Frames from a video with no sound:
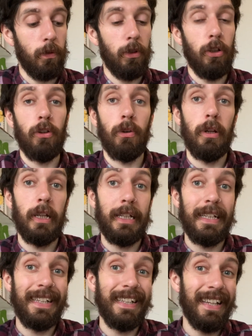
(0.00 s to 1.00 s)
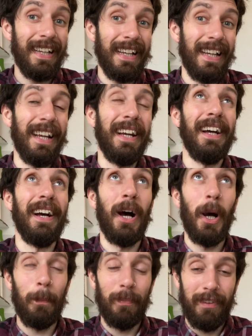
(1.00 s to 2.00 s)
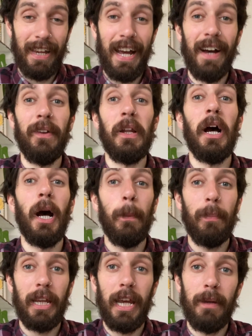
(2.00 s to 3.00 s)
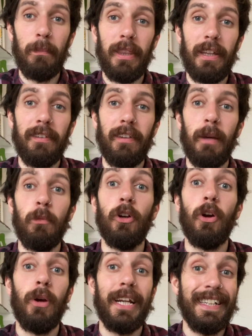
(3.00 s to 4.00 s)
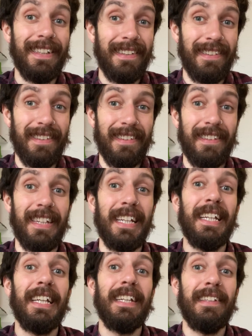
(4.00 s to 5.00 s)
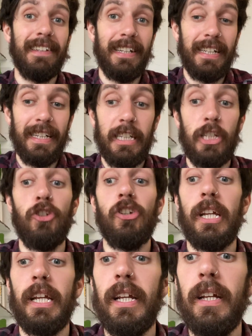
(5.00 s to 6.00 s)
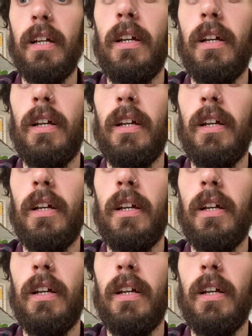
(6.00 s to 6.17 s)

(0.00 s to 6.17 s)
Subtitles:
you're doing up, down, up again, but this time you're going D, D, G.